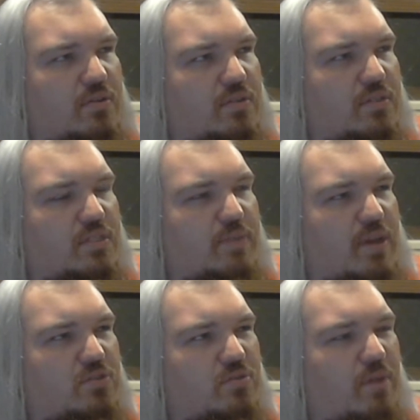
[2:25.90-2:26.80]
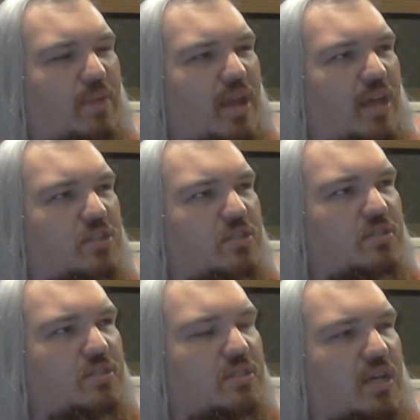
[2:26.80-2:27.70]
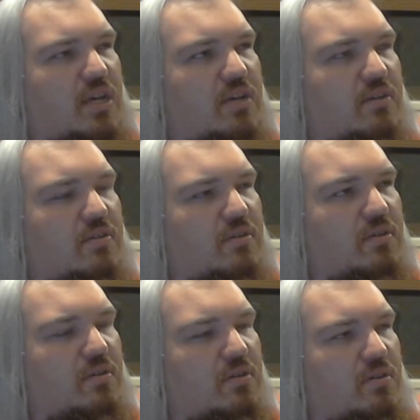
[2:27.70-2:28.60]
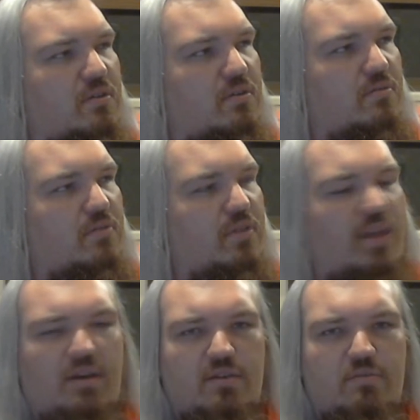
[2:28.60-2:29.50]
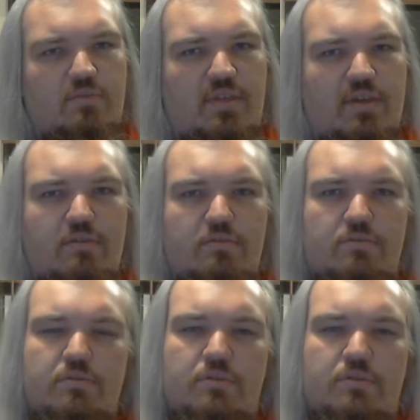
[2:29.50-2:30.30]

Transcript: special nominations. What are they called?